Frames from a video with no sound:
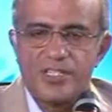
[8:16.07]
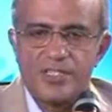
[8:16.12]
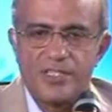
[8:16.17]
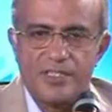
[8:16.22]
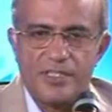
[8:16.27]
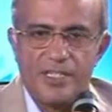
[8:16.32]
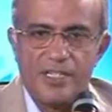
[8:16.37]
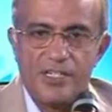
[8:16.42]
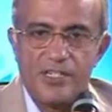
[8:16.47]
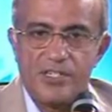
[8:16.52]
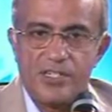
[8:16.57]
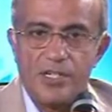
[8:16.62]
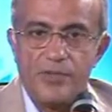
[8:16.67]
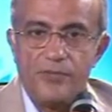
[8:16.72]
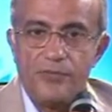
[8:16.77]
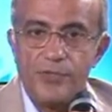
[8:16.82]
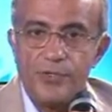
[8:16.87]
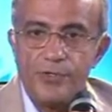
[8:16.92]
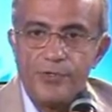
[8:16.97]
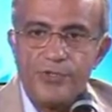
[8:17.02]
other. That is,
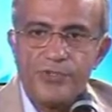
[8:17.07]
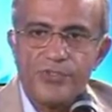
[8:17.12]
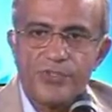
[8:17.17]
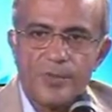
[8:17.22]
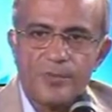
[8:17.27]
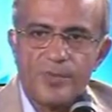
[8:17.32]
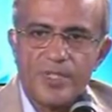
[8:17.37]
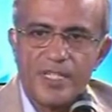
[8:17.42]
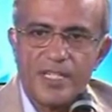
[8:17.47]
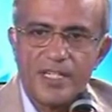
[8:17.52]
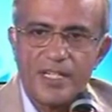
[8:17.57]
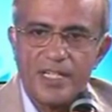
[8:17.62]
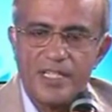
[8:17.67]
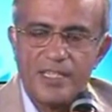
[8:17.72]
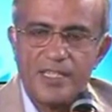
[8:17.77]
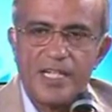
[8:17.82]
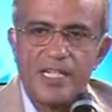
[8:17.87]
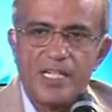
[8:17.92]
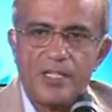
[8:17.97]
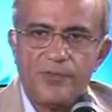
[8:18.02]
if you do something
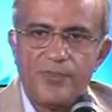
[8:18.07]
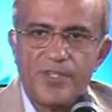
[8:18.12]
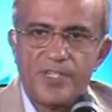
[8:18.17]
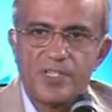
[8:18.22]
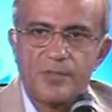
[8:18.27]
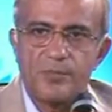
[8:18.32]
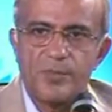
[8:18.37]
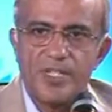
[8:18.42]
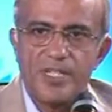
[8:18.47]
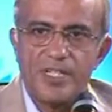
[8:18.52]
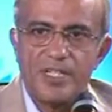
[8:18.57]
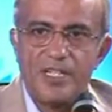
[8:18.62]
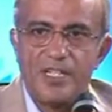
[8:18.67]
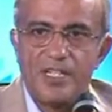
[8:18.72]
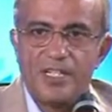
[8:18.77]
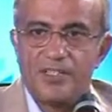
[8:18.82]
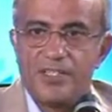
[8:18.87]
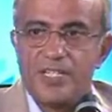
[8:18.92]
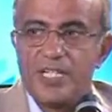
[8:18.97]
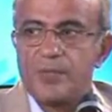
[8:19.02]
and that affects me,
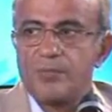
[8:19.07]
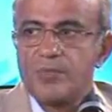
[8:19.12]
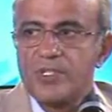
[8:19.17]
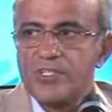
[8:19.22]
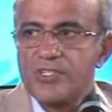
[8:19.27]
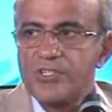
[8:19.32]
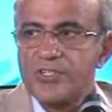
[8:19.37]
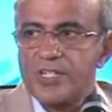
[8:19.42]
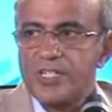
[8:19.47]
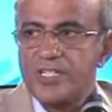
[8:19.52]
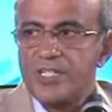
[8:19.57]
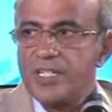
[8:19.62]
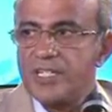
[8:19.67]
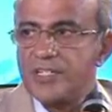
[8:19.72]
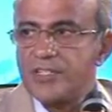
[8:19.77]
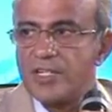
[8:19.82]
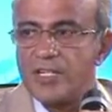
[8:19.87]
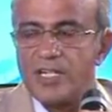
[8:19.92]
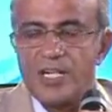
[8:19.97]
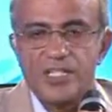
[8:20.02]
then I'm concerned
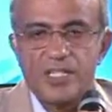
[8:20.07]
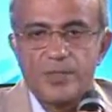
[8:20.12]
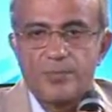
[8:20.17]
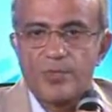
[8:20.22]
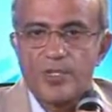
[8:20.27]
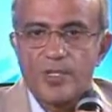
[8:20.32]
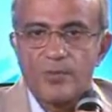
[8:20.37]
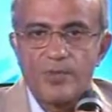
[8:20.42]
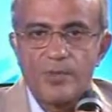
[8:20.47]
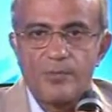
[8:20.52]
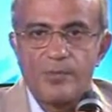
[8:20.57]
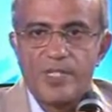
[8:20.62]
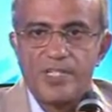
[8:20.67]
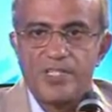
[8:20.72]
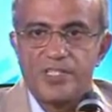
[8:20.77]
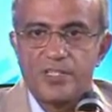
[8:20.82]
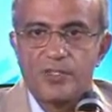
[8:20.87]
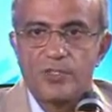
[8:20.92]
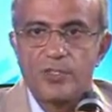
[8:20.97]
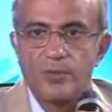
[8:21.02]
it's a larger problem and
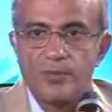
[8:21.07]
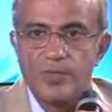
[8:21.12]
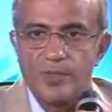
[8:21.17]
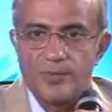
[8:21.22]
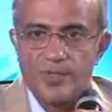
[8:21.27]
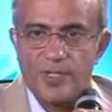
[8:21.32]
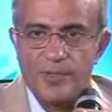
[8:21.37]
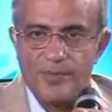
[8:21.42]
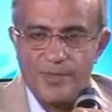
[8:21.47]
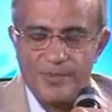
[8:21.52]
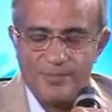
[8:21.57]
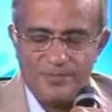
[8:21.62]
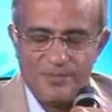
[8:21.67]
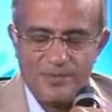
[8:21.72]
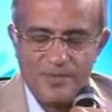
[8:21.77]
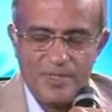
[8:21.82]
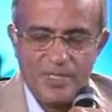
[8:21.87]
it's a global problem.